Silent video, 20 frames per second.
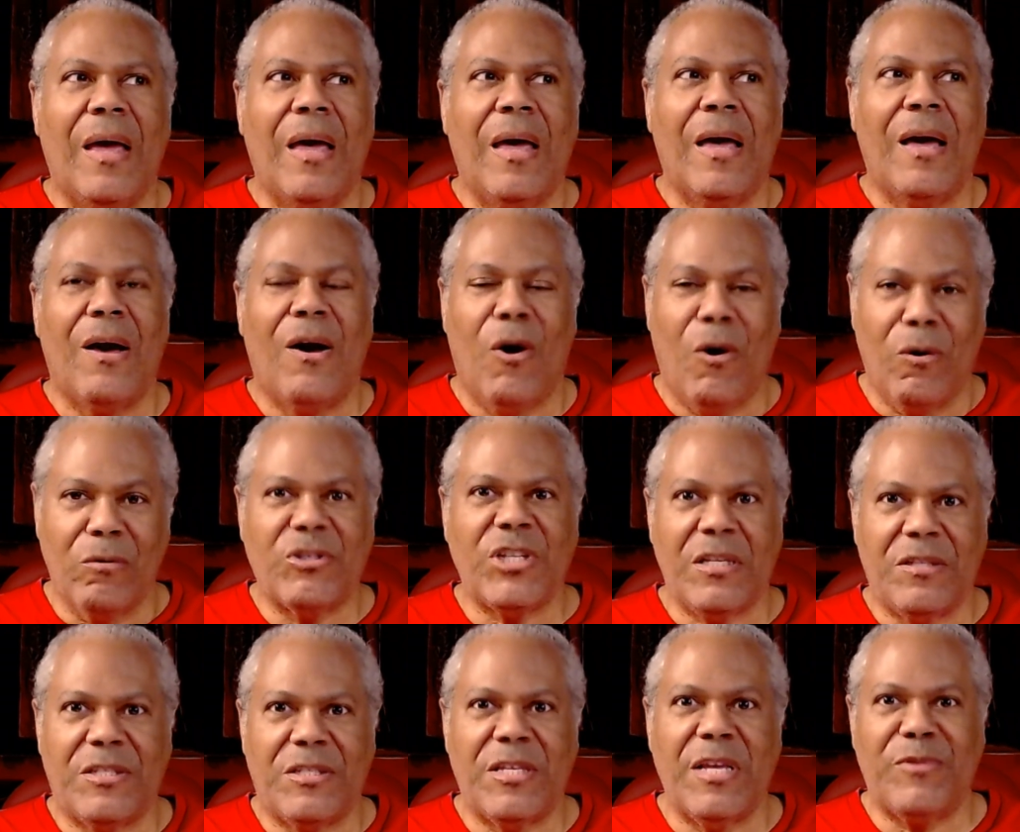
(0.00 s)
O.J.
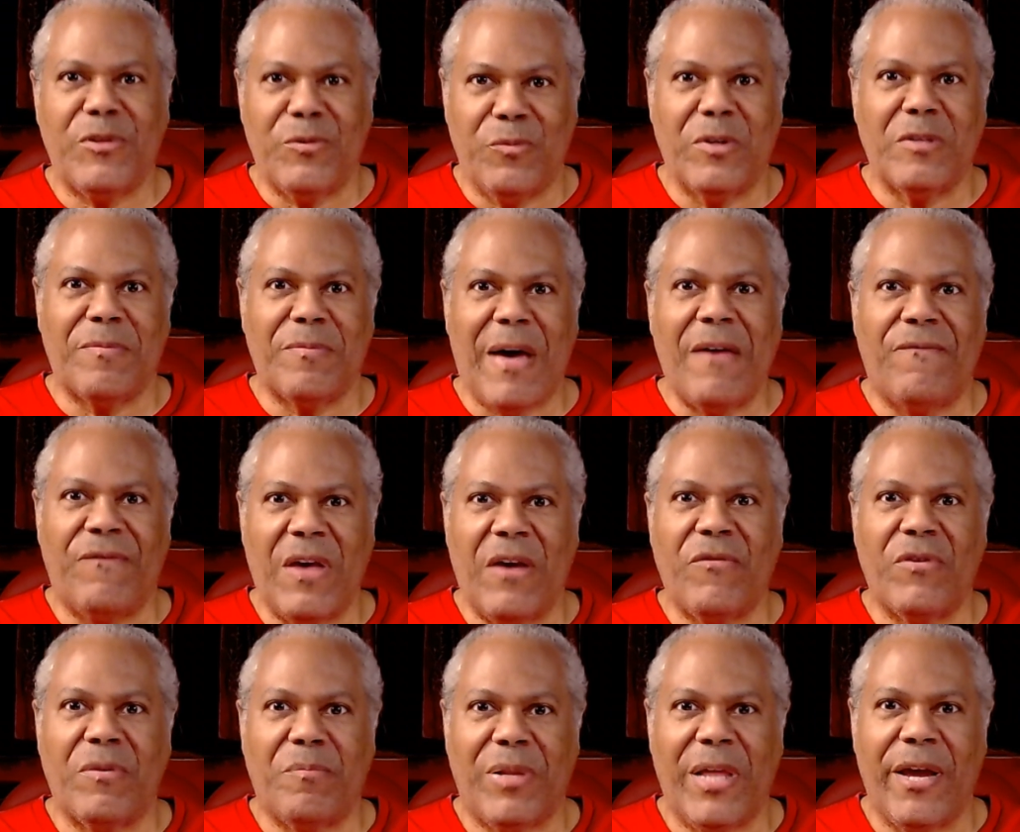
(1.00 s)
Simpson was my
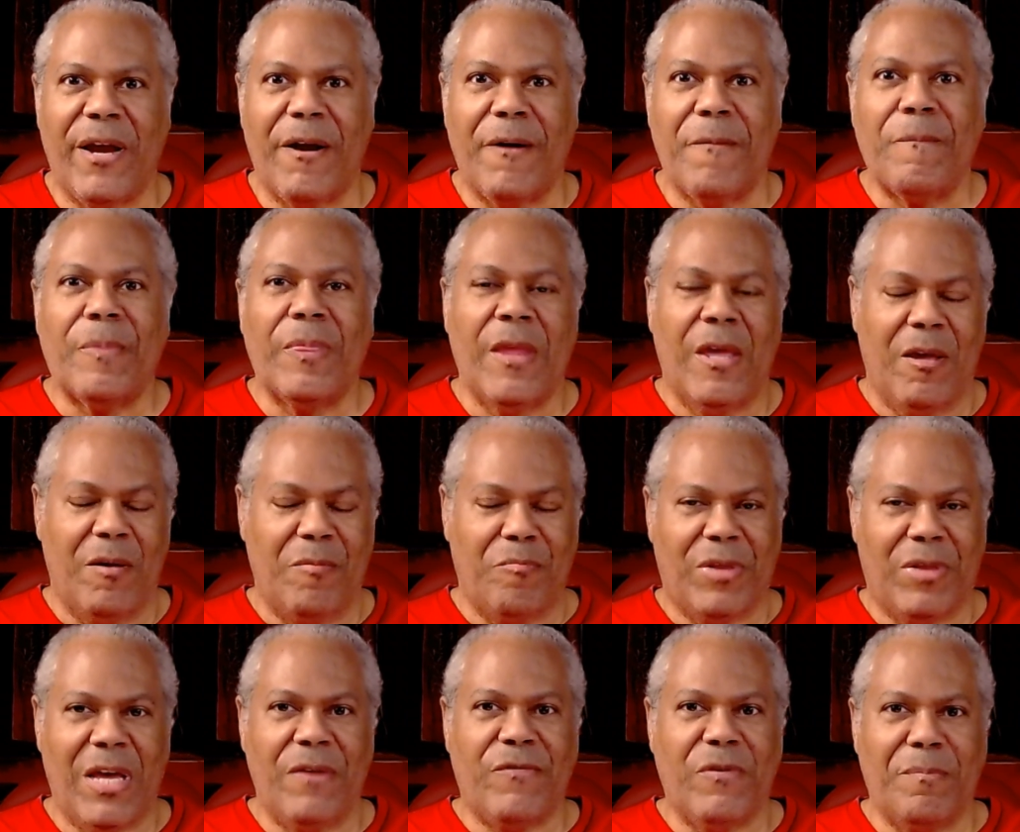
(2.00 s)
favorite player. He
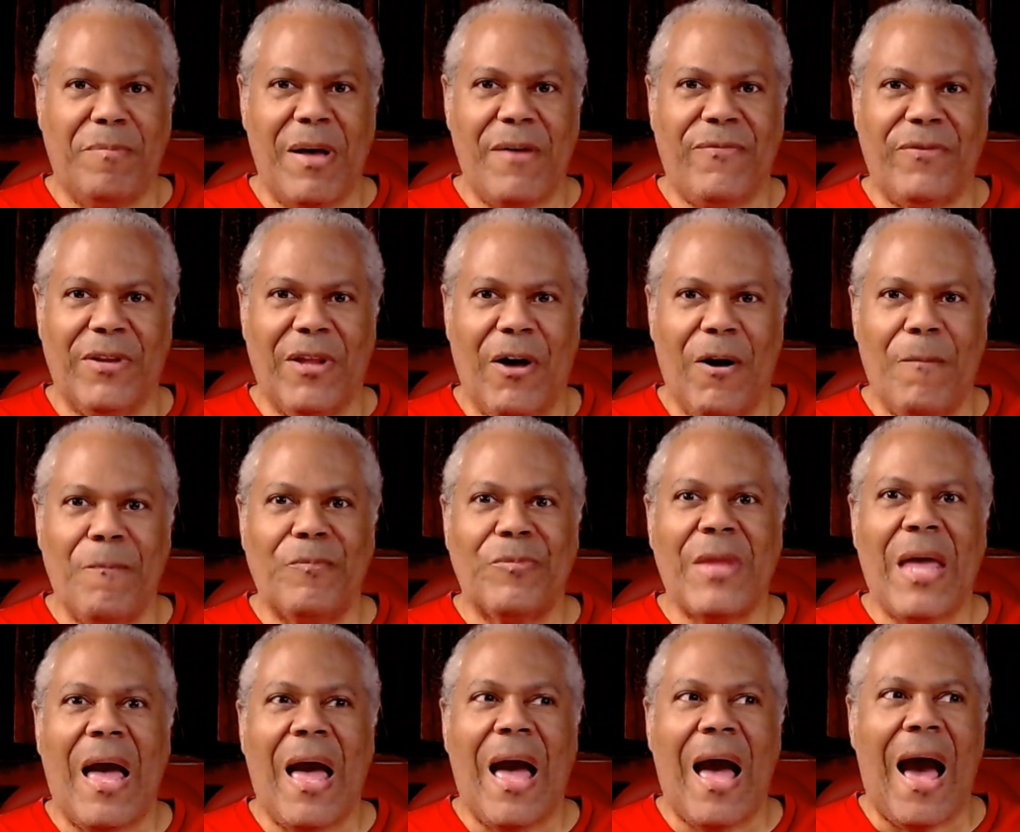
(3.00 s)
played for Buffalo.
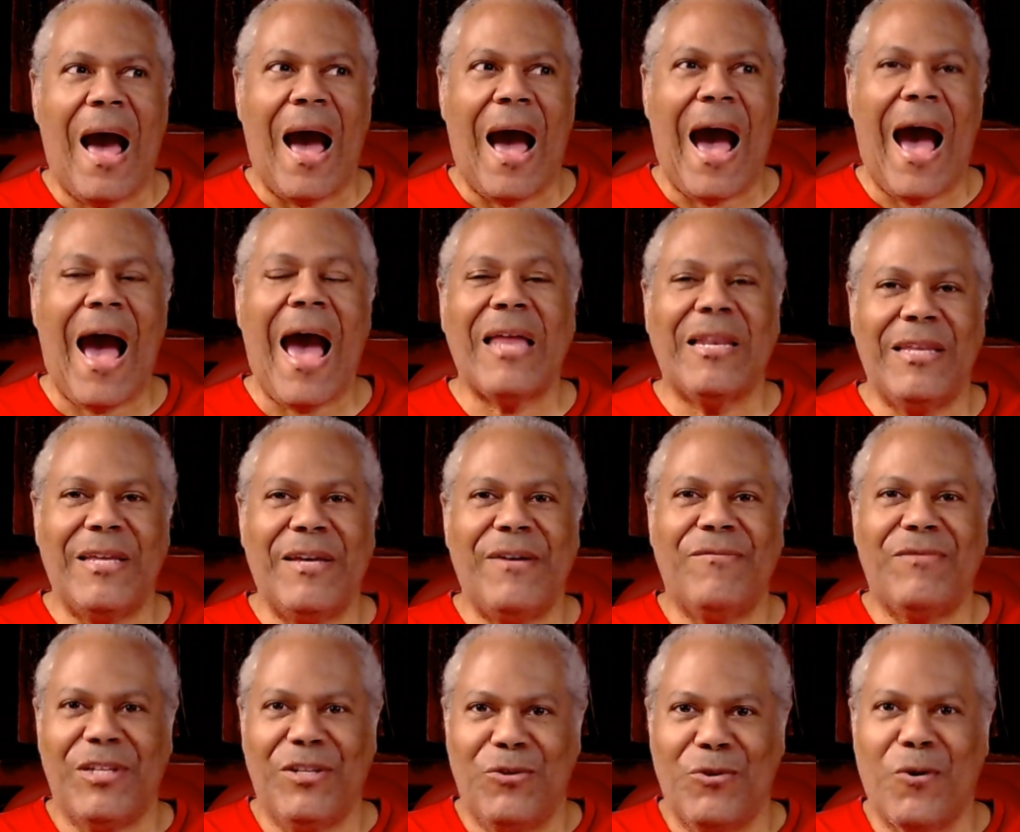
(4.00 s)
I lived
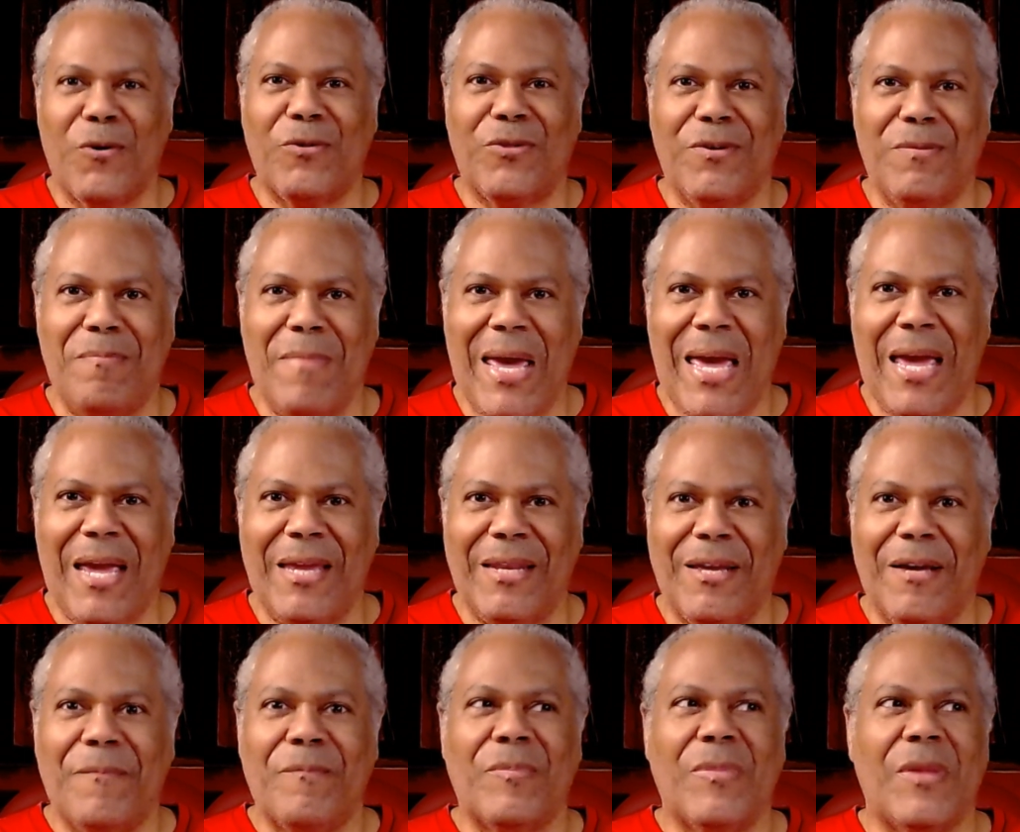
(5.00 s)
in northern Maine.
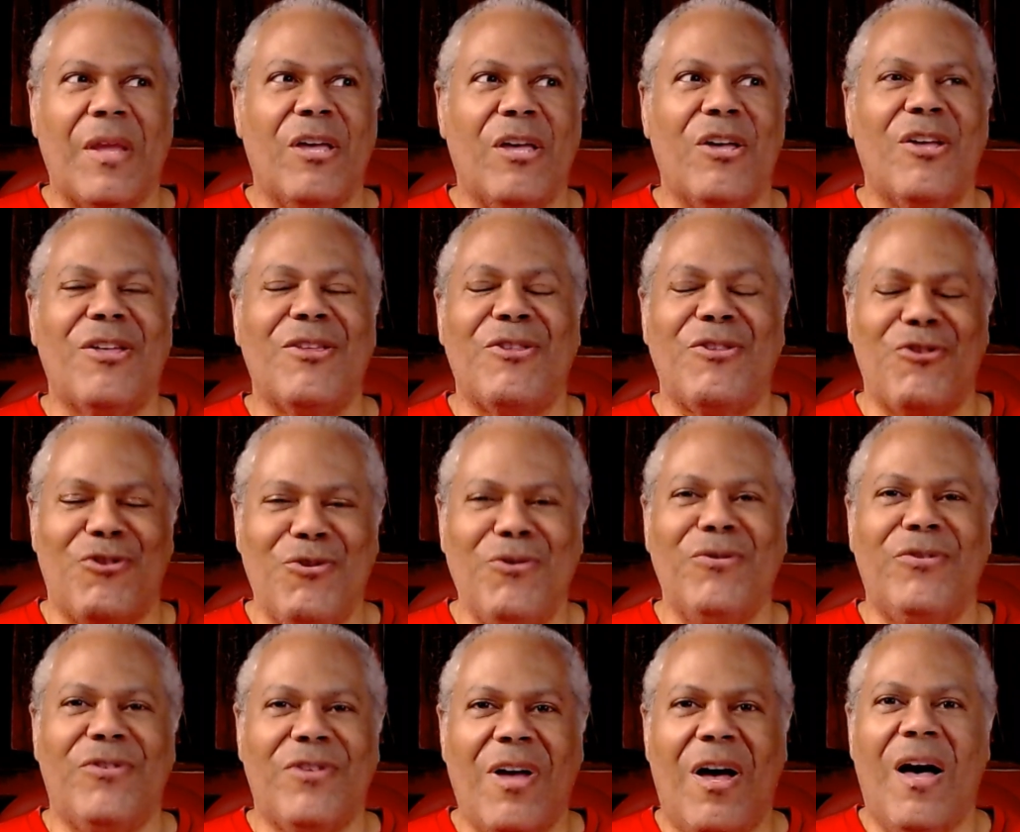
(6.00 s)
You
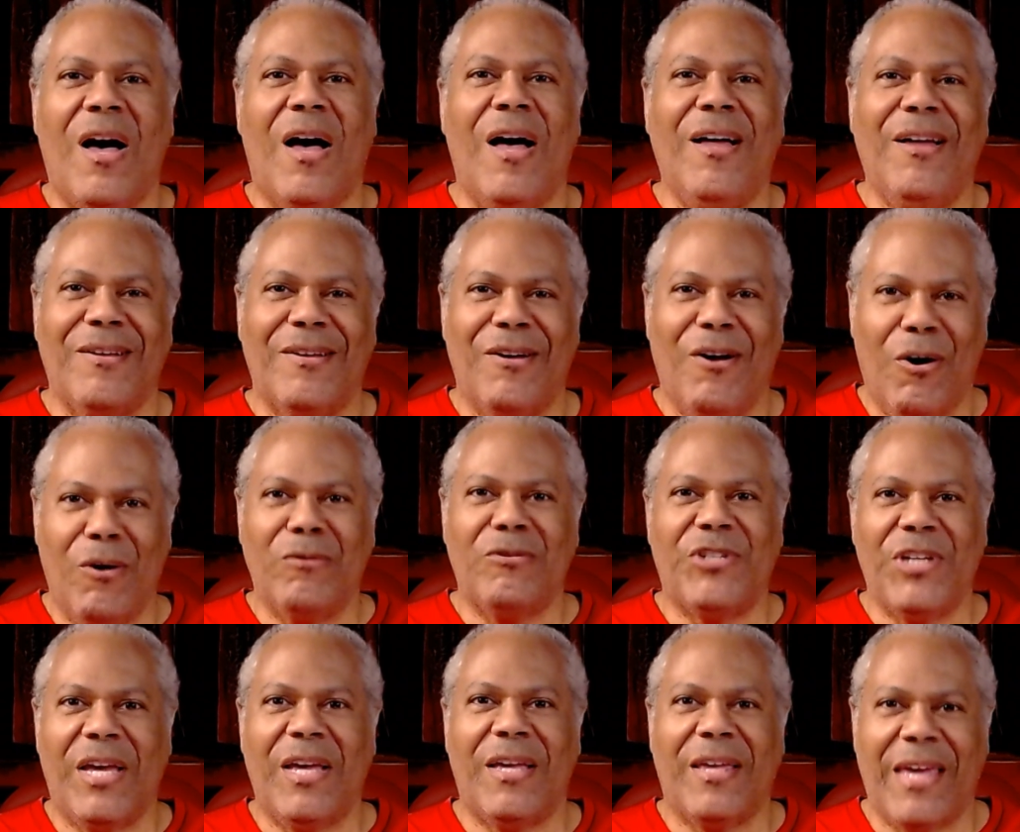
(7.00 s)
saw
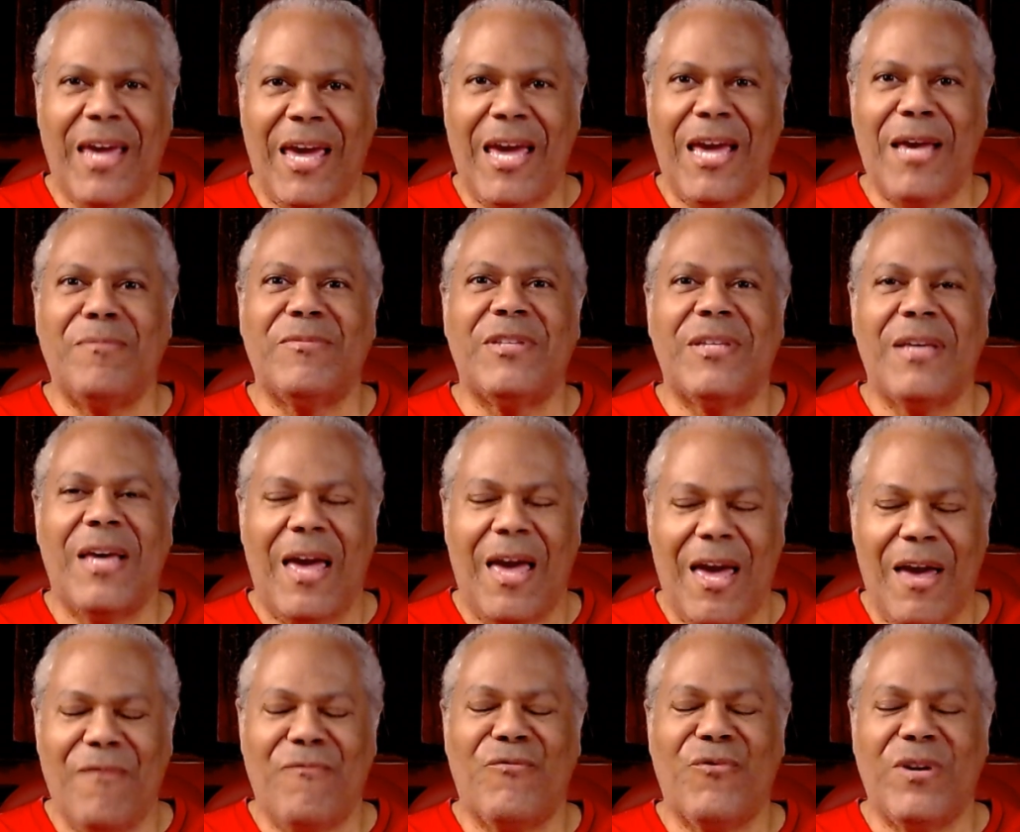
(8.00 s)
OJ games
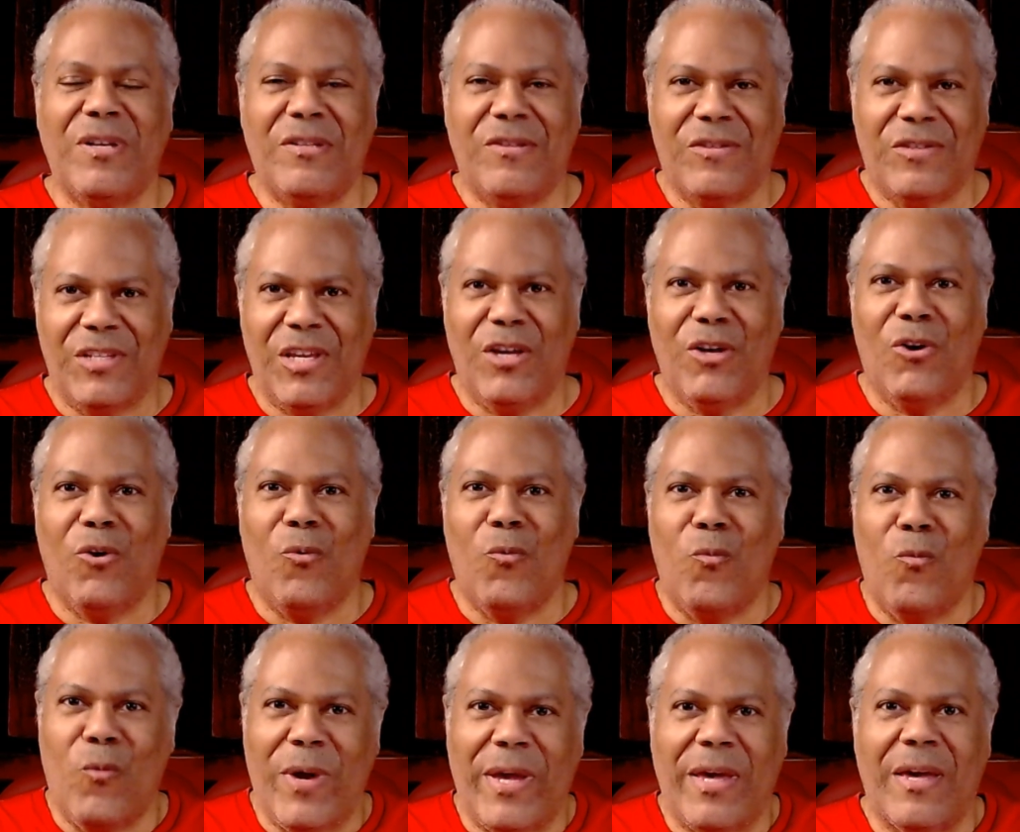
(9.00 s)
every single
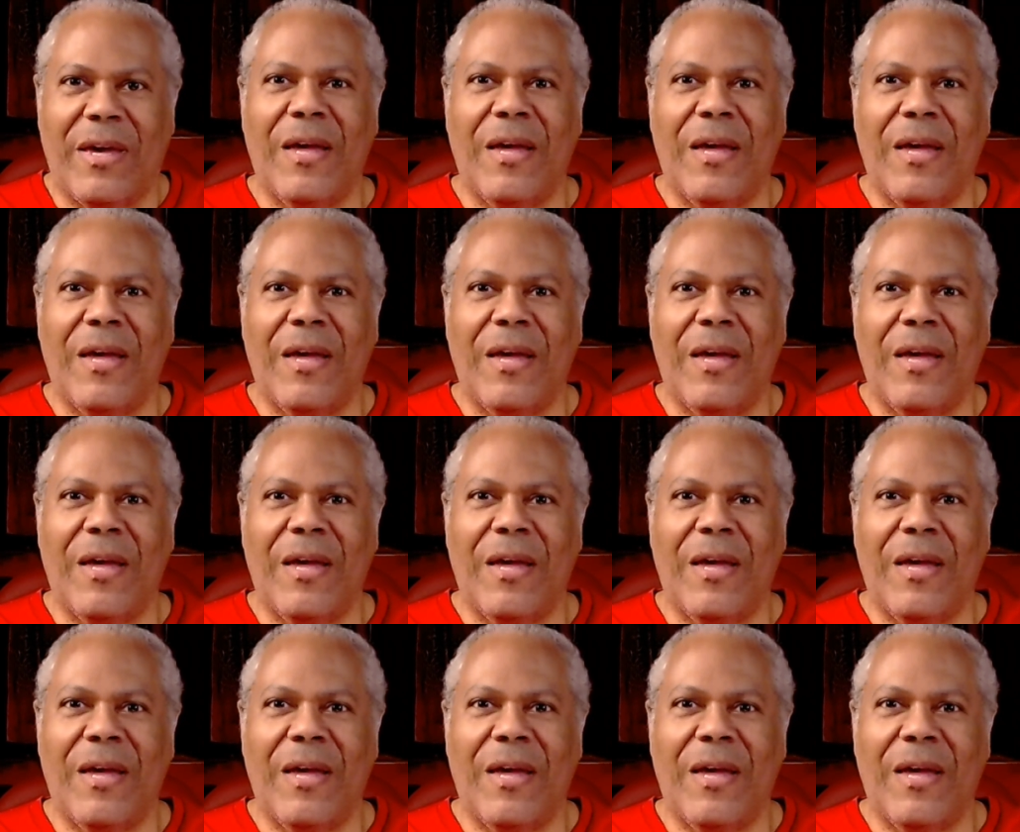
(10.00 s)
week.